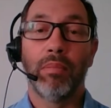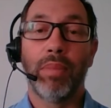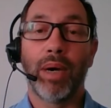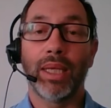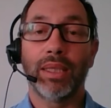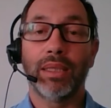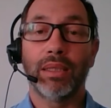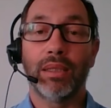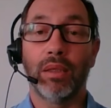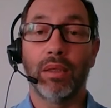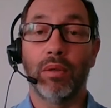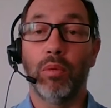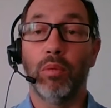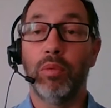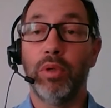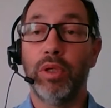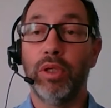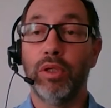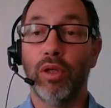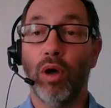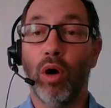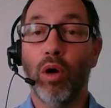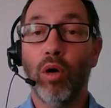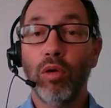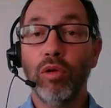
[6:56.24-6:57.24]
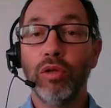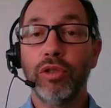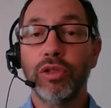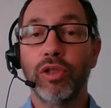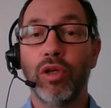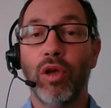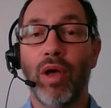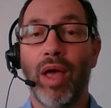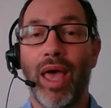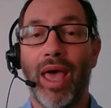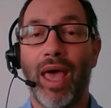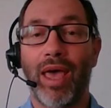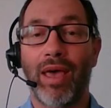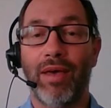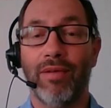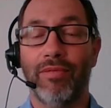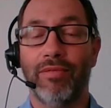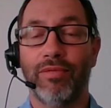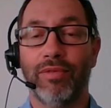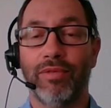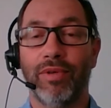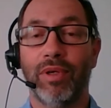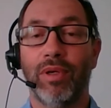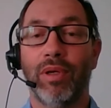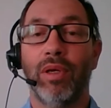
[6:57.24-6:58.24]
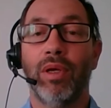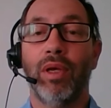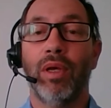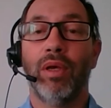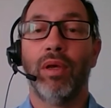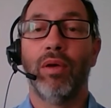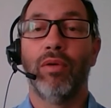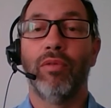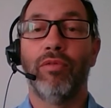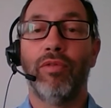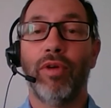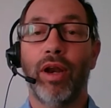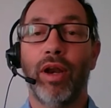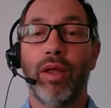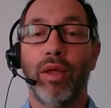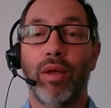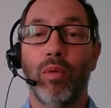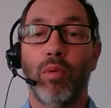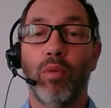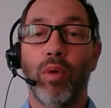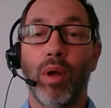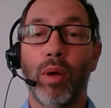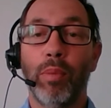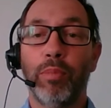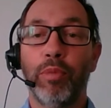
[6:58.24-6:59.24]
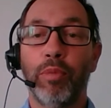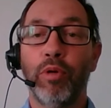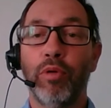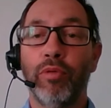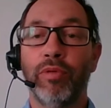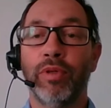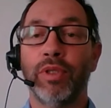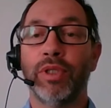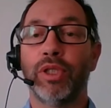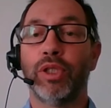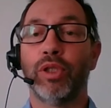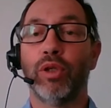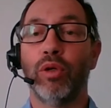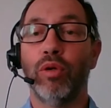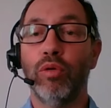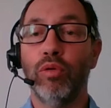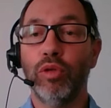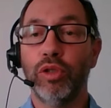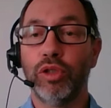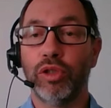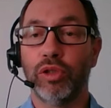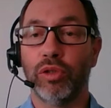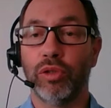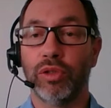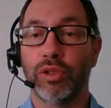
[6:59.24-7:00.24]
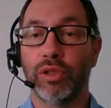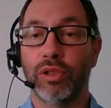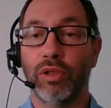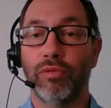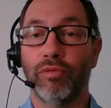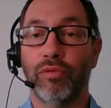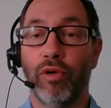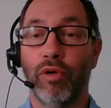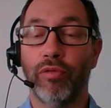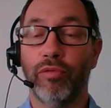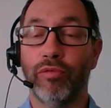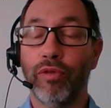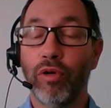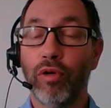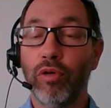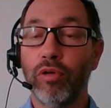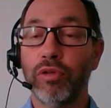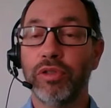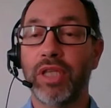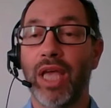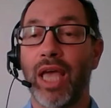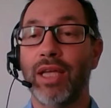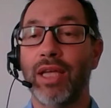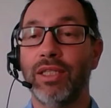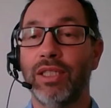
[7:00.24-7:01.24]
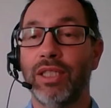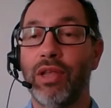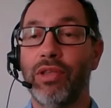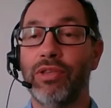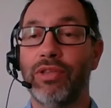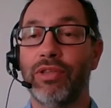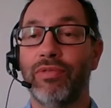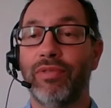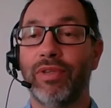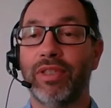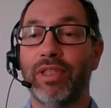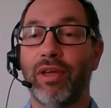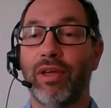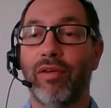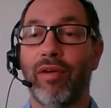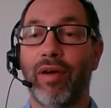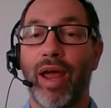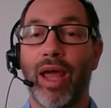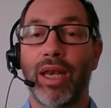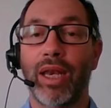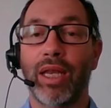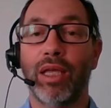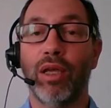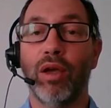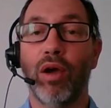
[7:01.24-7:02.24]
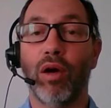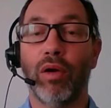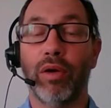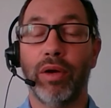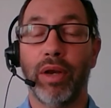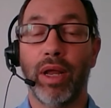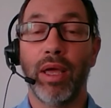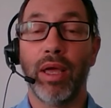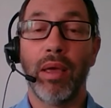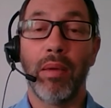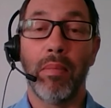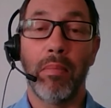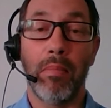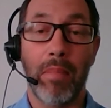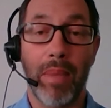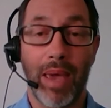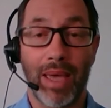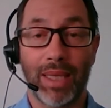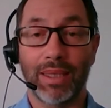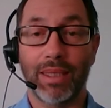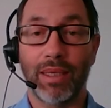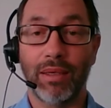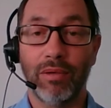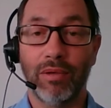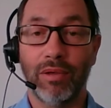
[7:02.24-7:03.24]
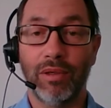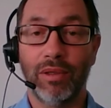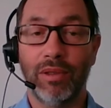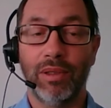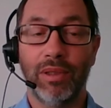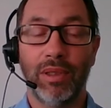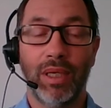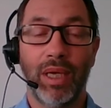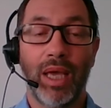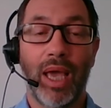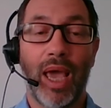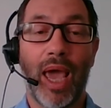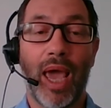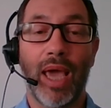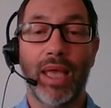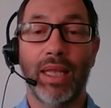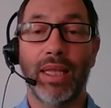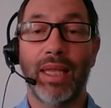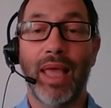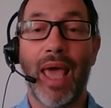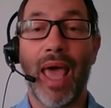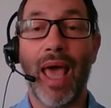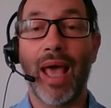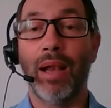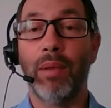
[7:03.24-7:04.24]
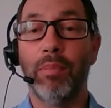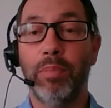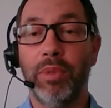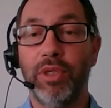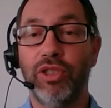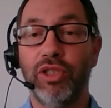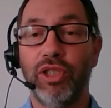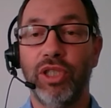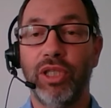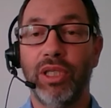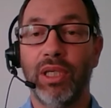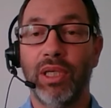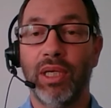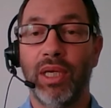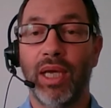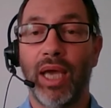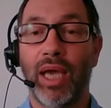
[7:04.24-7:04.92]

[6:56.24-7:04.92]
But we also have very well-proven solutions for those engines that are running on methanol and LPG